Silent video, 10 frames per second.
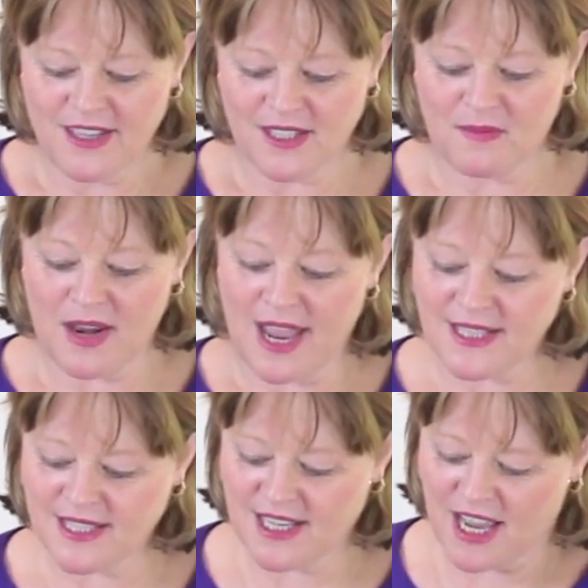some
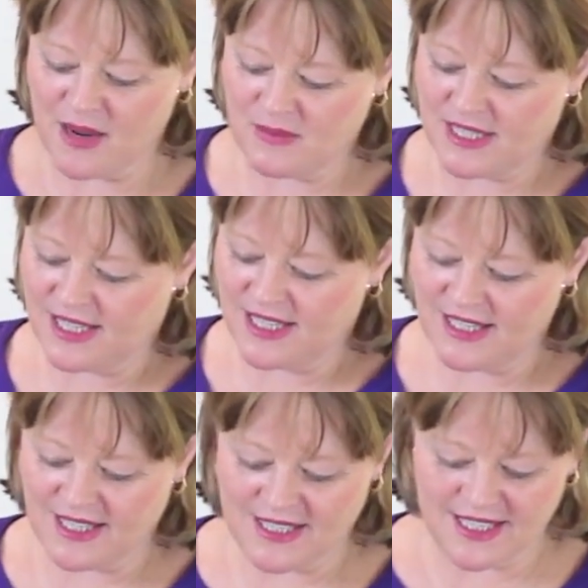nice thyme
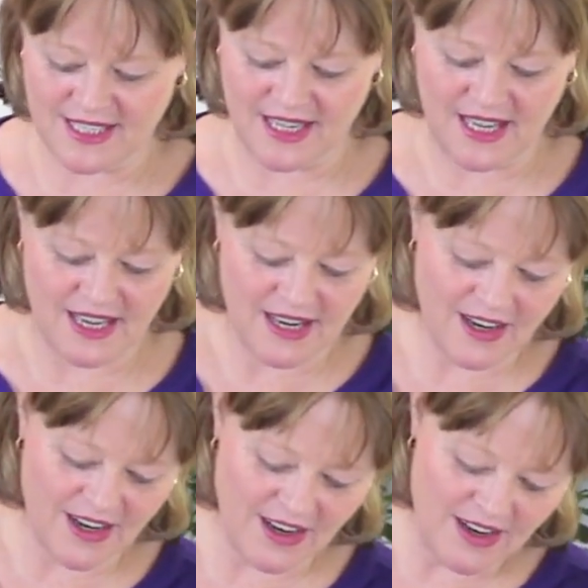tea. Let's see
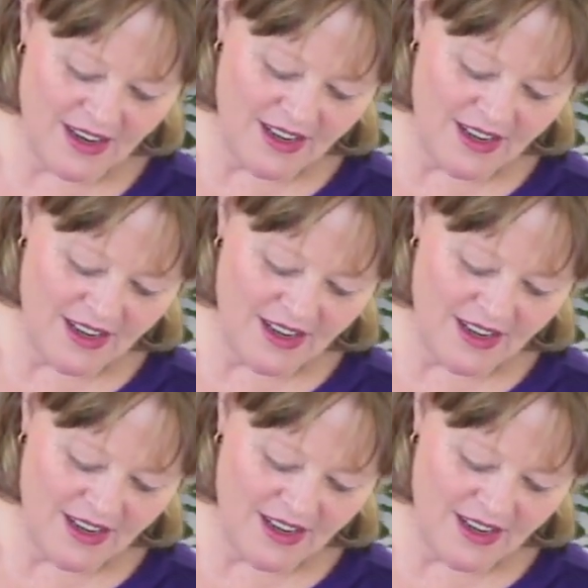here.